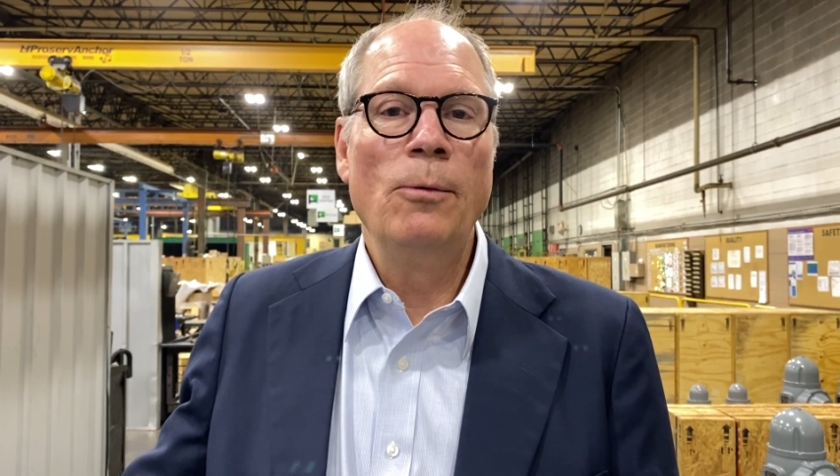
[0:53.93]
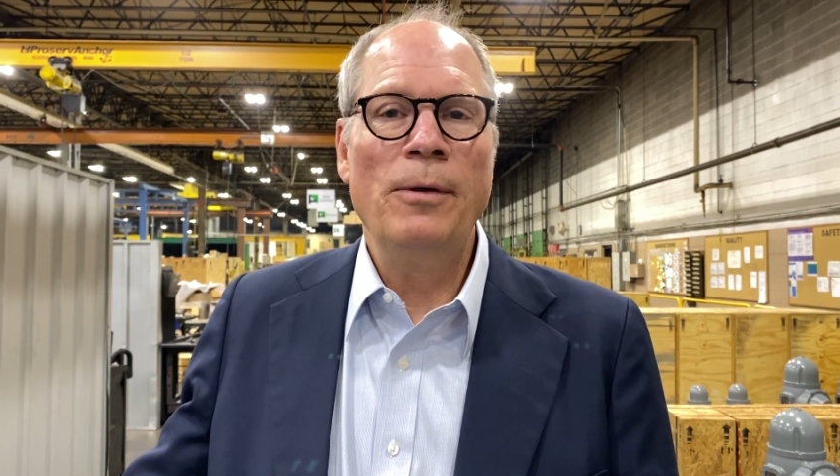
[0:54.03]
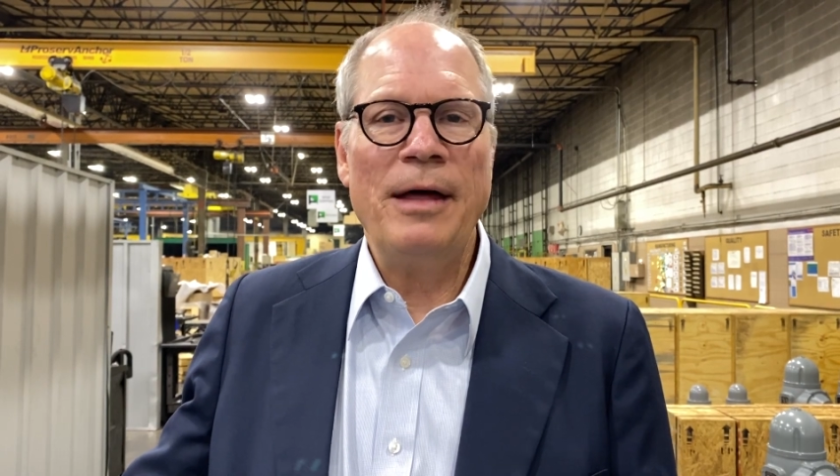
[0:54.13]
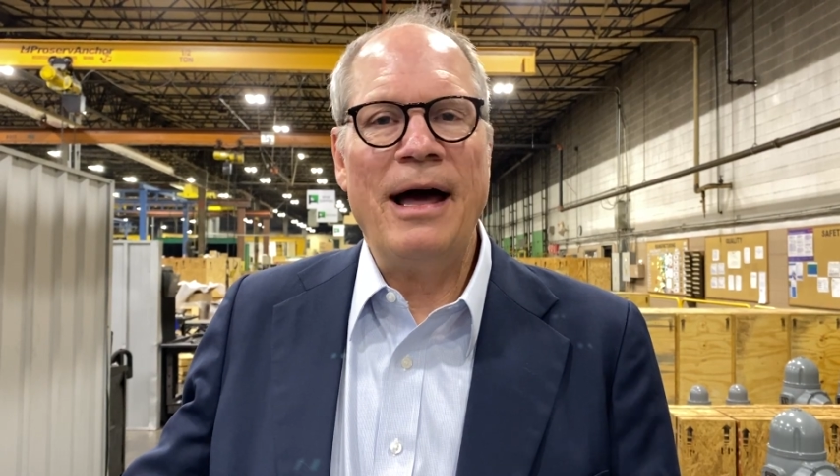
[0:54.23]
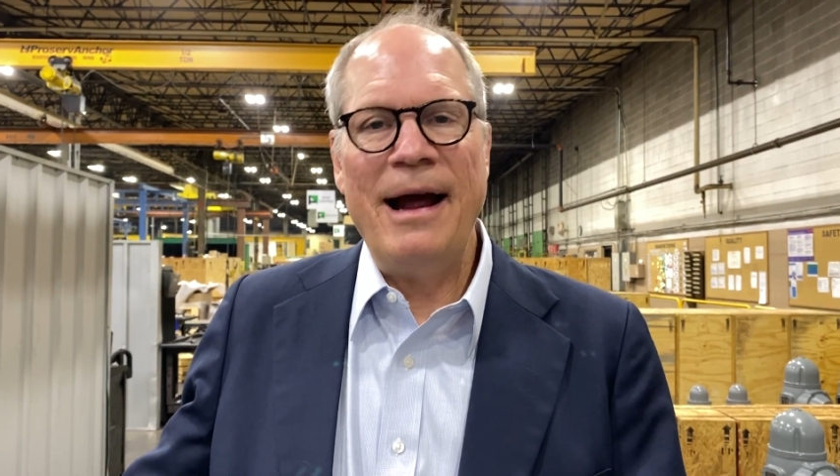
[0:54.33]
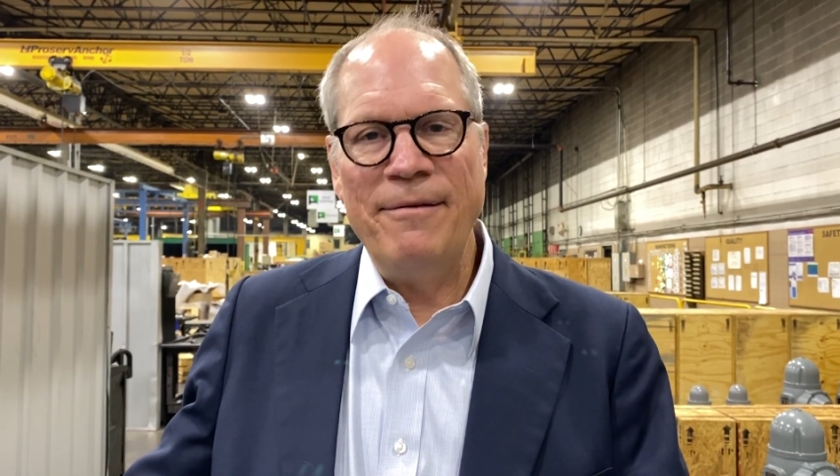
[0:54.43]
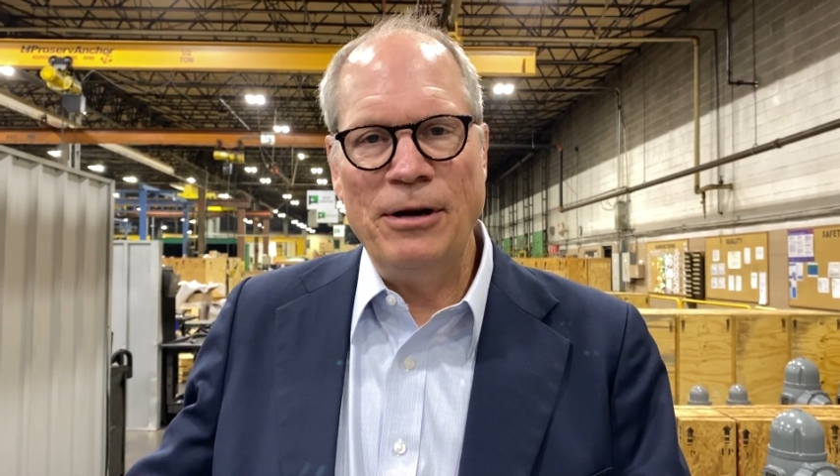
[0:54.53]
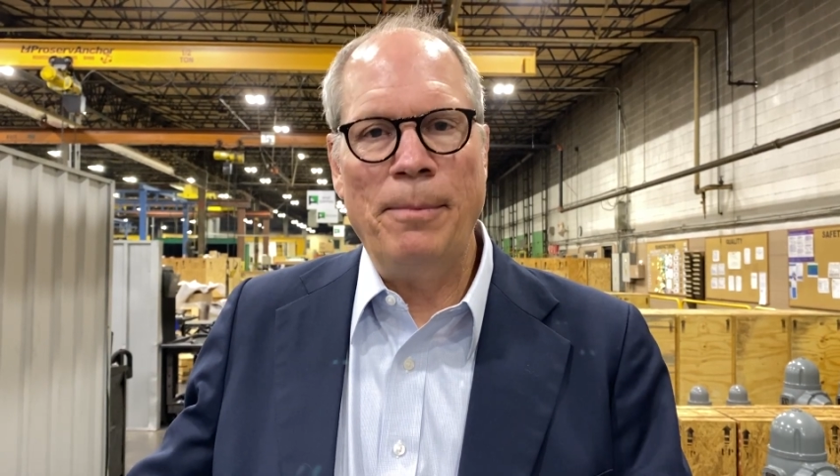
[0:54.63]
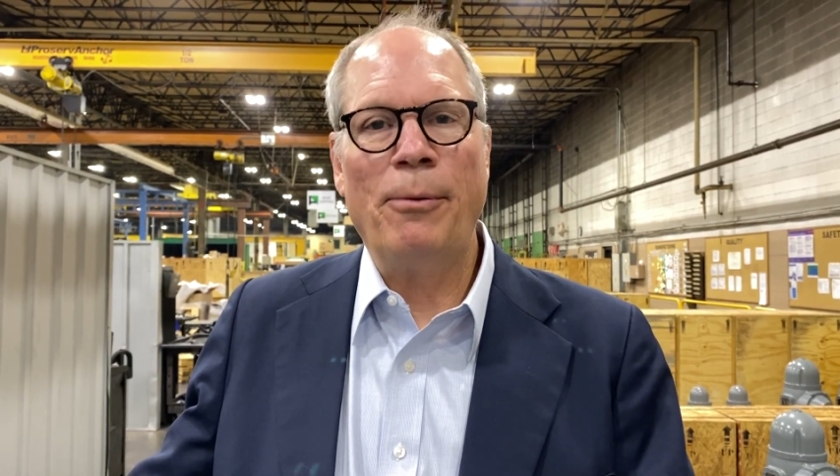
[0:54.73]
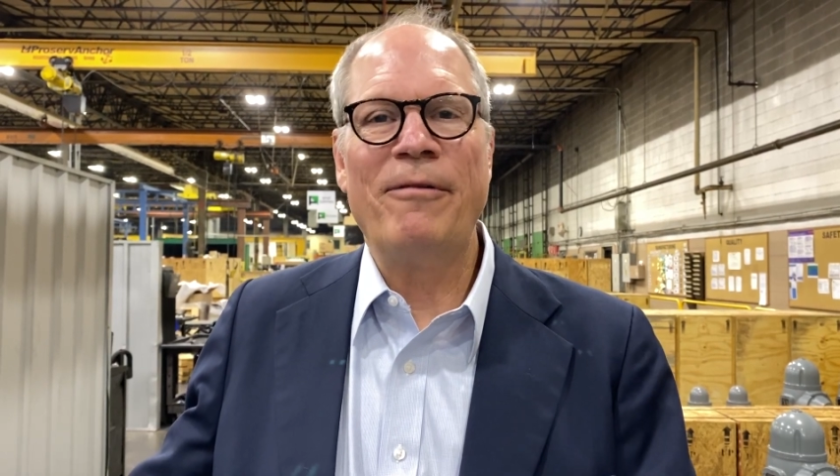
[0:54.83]
without having
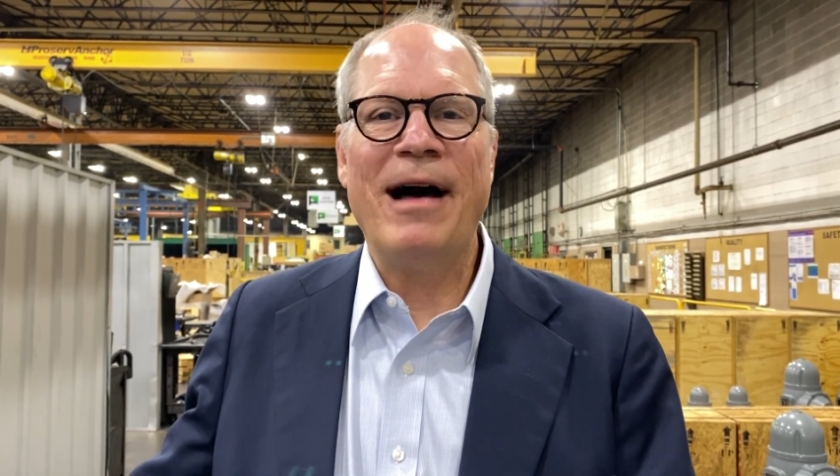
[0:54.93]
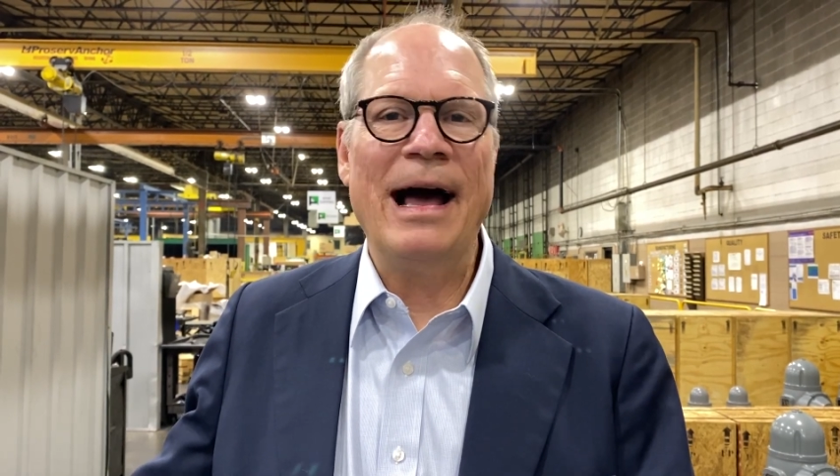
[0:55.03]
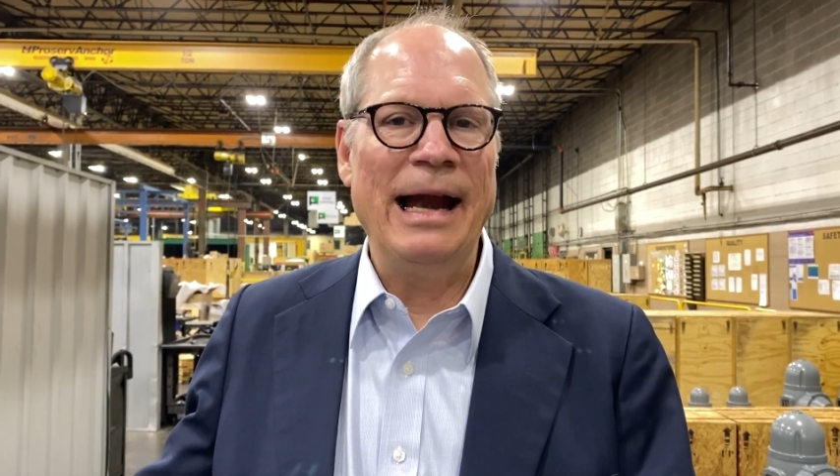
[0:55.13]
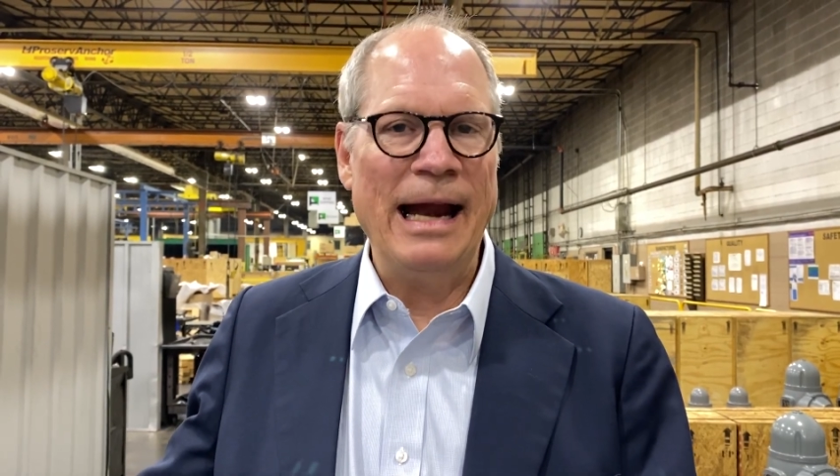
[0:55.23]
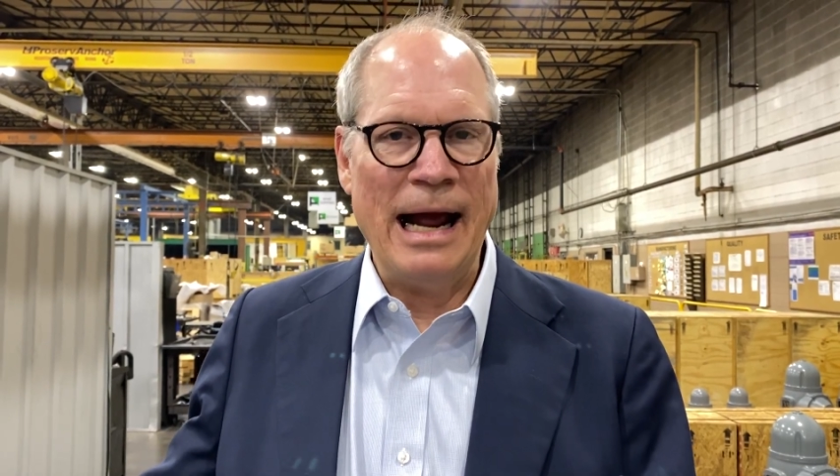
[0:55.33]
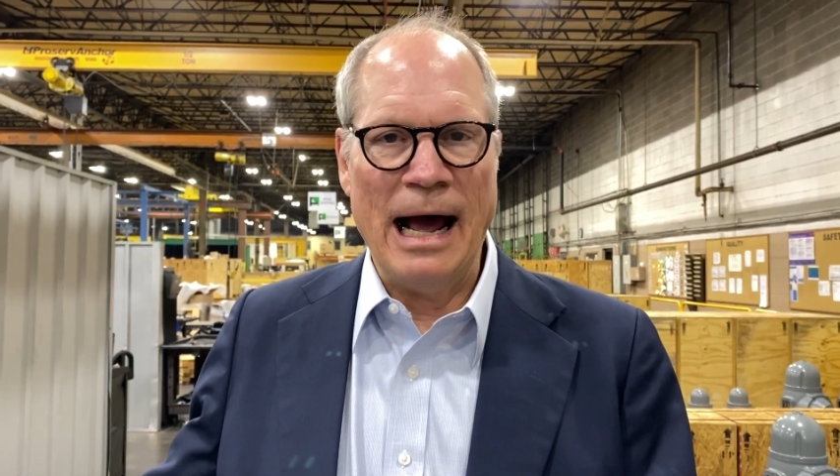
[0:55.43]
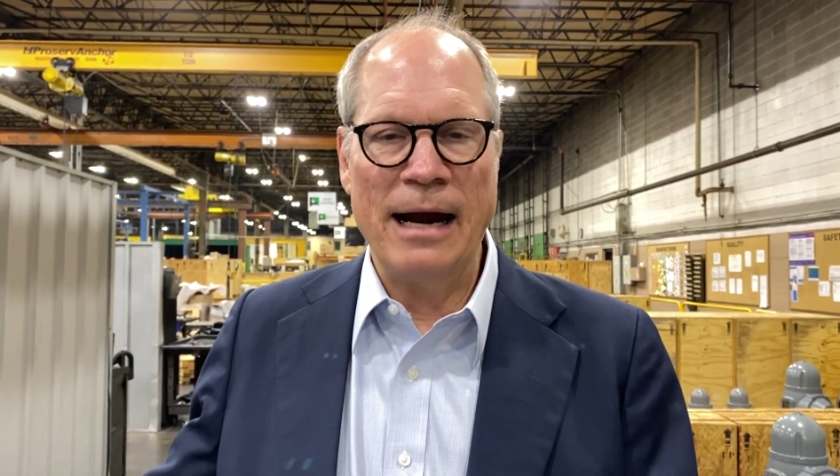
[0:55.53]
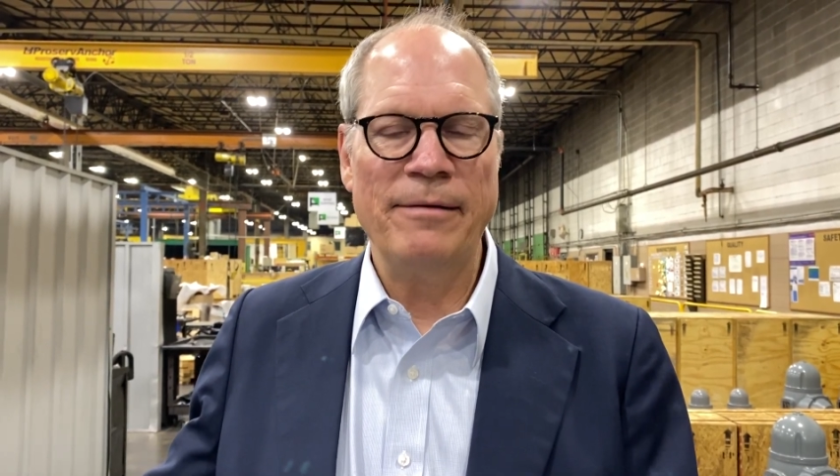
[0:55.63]
to provide any kind